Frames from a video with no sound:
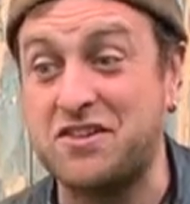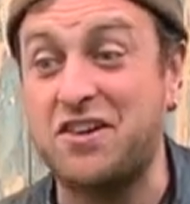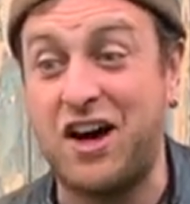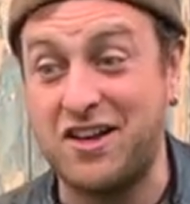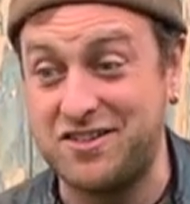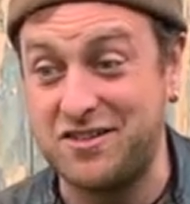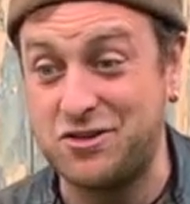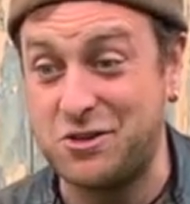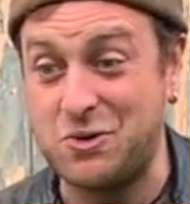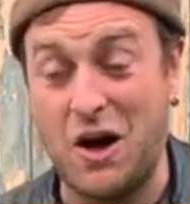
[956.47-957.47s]
ties
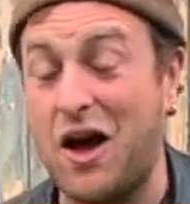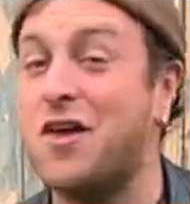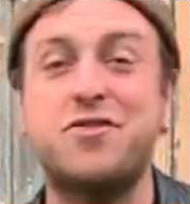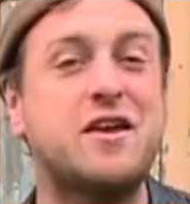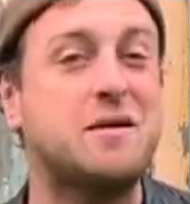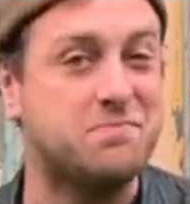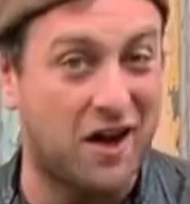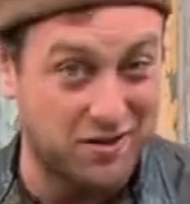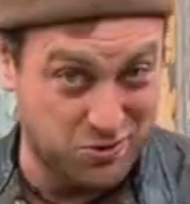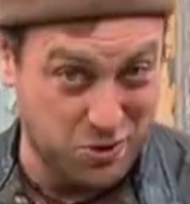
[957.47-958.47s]
into a theme that
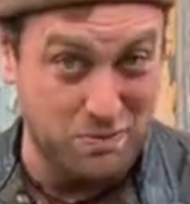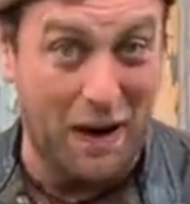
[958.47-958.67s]
I talk about